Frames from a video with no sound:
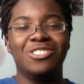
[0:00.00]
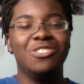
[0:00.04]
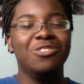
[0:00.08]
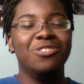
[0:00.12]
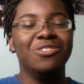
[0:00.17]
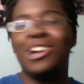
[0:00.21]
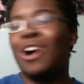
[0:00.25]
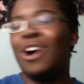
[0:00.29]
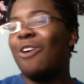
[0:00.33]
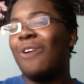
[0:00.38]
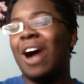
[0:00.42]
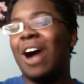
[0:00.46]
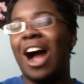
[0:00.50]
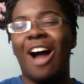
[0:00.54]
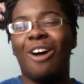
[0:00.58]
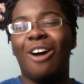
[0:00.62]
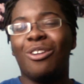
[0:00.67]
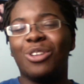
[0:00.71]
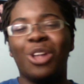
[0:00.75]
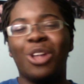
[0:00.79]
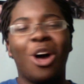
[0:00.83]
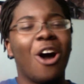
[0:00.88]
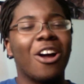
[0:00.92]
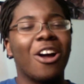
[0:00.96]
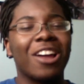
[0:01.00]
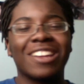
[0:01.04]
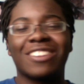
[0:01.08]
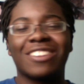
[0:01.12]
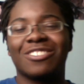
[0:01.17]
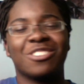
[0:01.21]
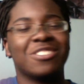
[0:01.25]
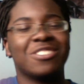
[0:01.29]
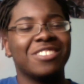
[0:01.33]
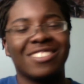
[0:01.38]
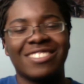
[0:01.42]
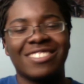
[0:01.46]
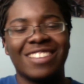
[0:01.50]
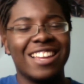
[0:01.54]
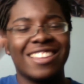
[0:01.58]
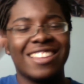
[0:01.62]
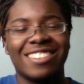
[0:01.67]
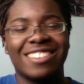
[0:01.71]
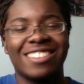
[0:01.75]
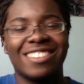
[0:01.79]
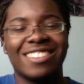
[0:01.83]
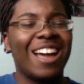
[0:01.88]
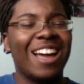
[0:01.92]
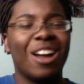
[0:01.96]
you know how long it took to
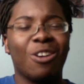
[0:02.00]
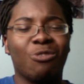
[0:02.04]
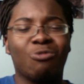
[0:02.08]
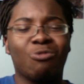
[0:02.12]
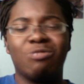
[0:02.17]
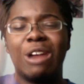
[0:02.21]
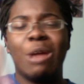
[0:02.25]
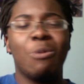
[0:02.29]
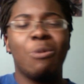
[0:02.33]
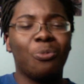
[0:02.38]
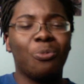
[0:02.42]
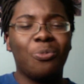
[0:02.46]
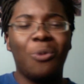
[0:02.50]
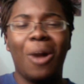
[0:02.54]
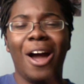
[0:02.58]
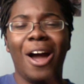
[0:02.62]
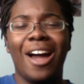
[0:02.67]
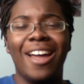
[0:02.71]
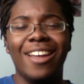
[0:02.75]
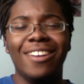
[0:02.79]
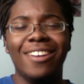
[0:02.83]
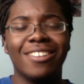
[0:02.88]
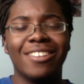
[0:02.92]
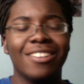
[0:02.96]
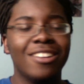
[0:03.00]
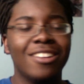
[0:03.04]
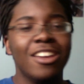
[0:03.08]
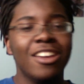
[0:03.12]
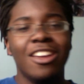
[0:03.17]
get that grape wine?